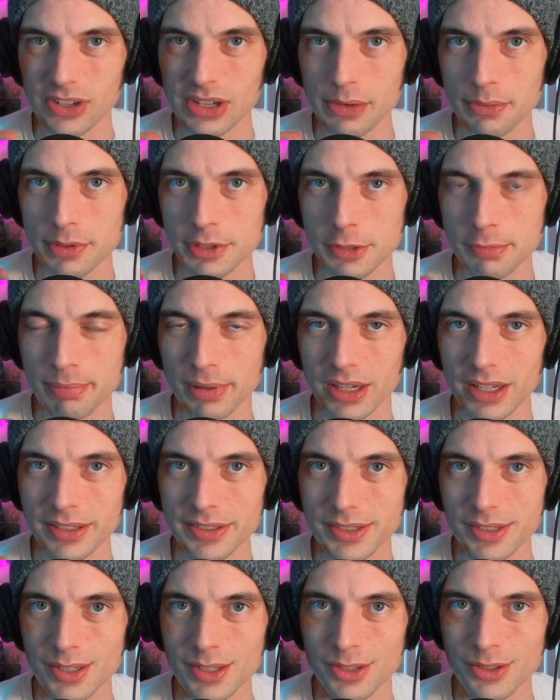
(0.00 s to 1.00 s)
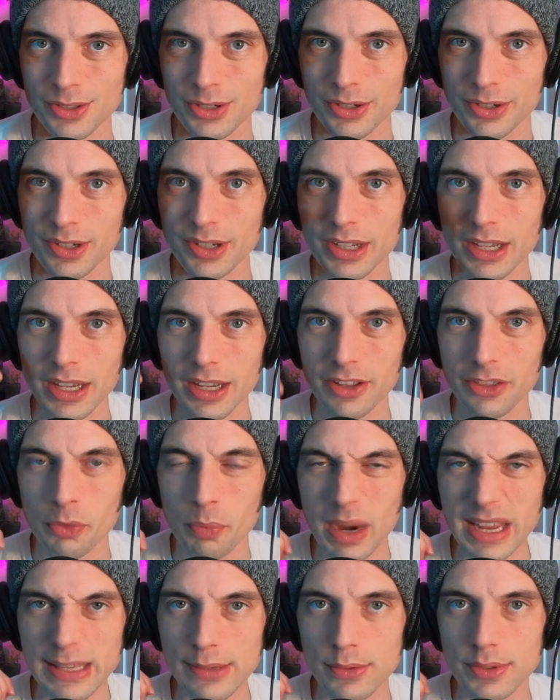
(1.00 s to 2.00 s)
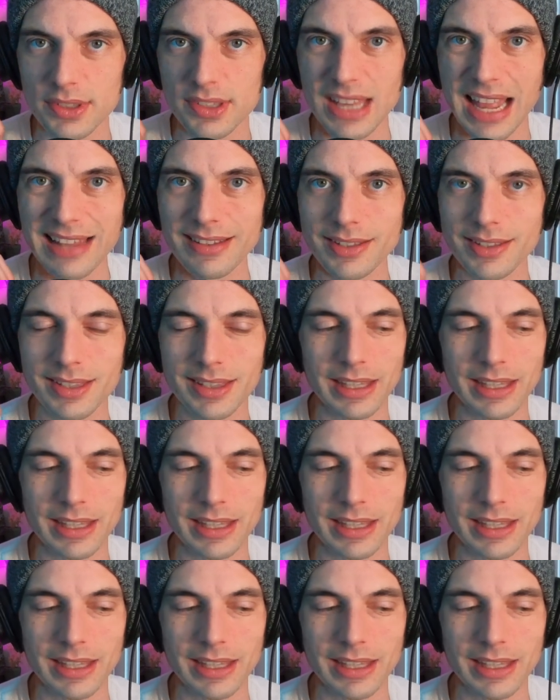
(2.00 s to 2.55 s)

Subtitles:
your responses, the way you sense